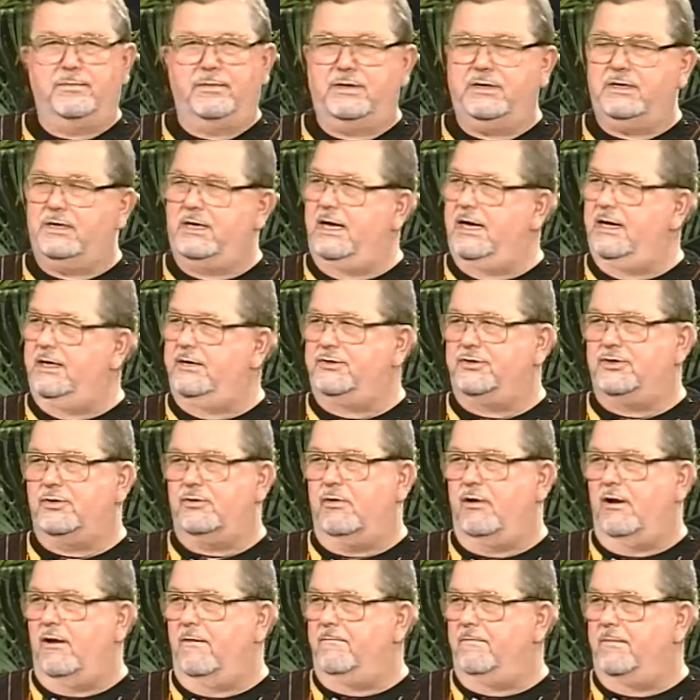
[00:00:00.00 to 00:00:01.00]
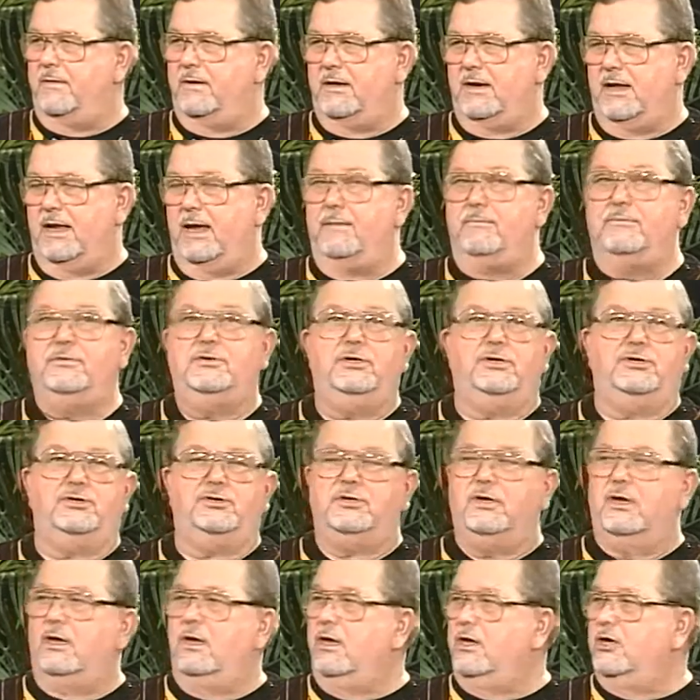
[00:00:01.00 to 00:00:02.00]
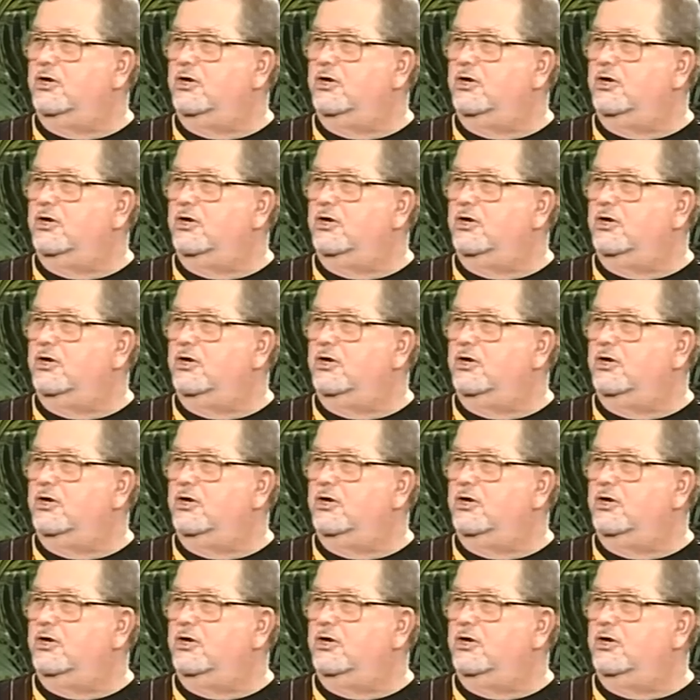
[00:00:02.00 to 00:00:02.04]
But kids are oftentimes just